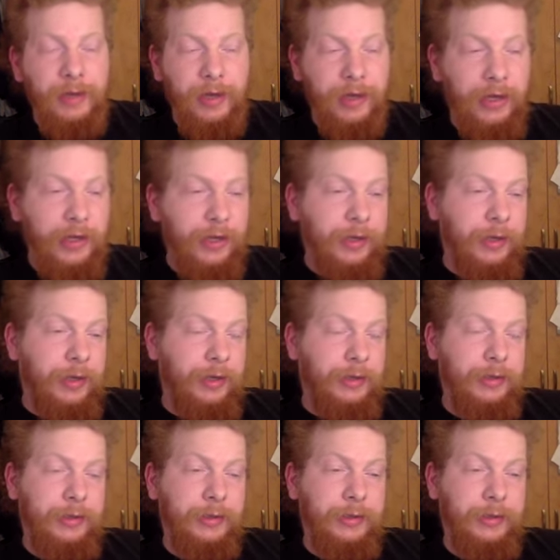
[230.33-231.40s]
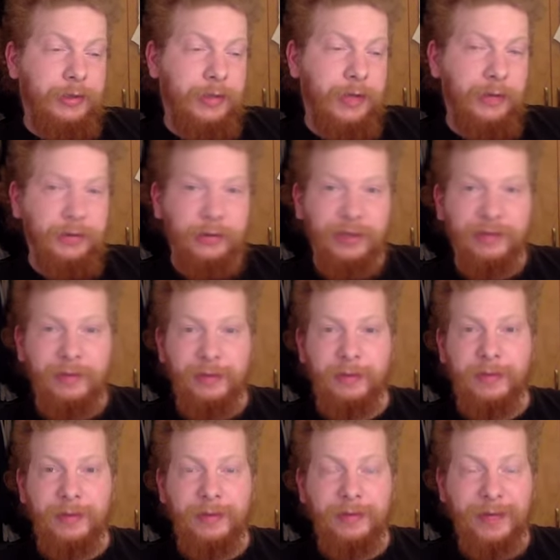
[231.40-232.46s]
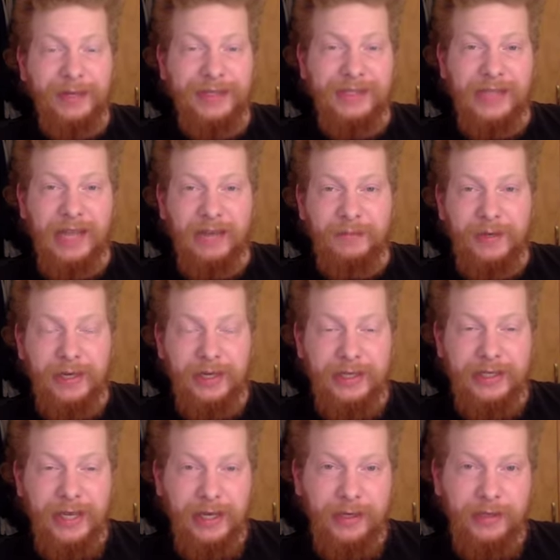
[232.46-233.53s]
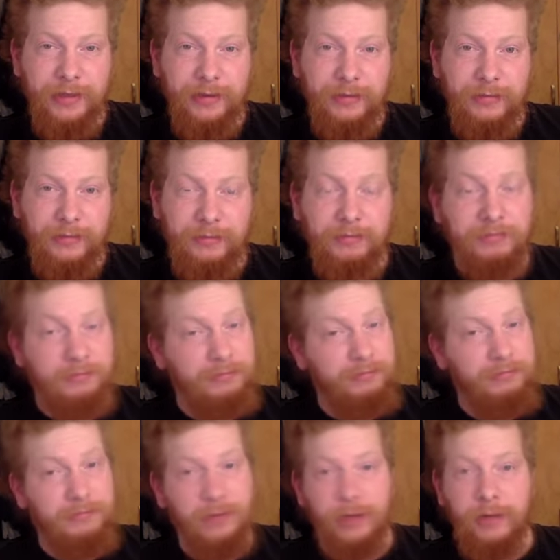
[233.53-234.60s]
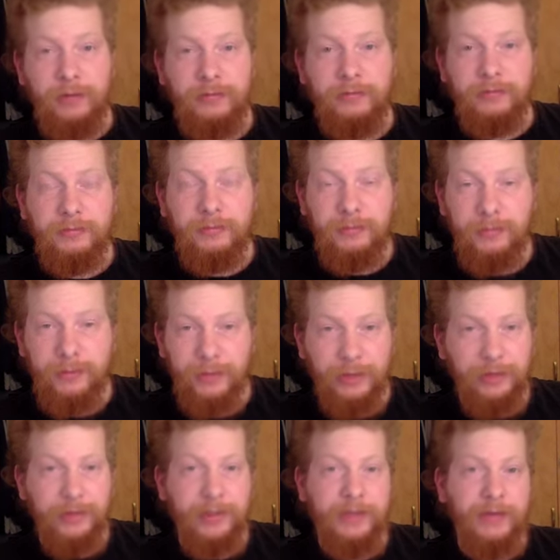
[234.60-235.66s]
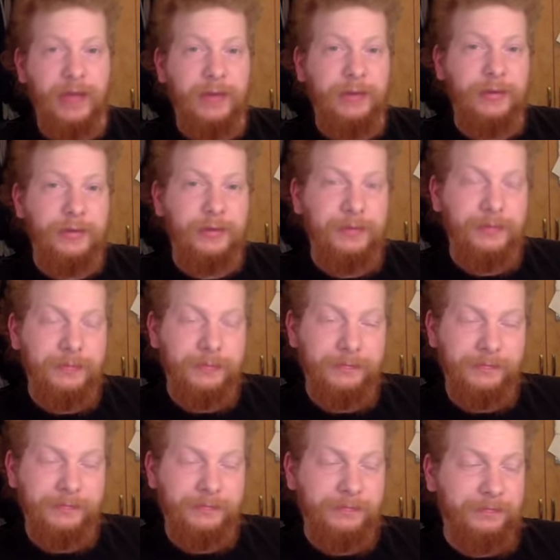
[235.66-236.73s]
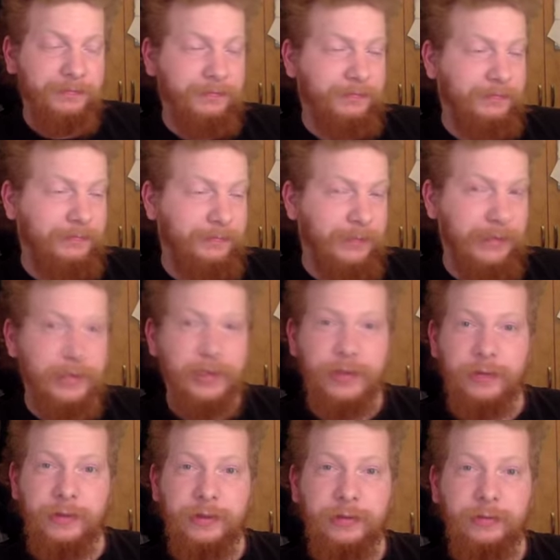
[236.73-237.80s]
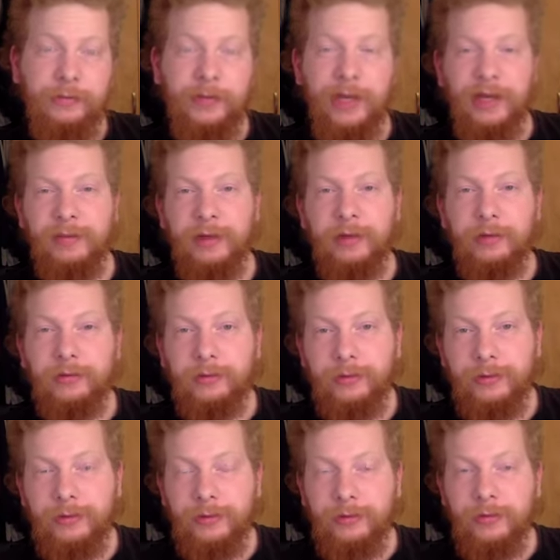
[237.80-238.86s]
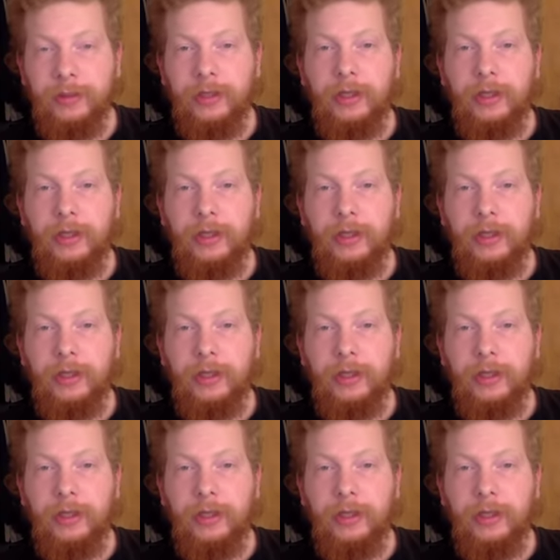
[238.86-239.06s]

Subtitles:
Avigdor Lieberman might stop being a dick. You know, stranger things have happened. This is Israel, land of miracles.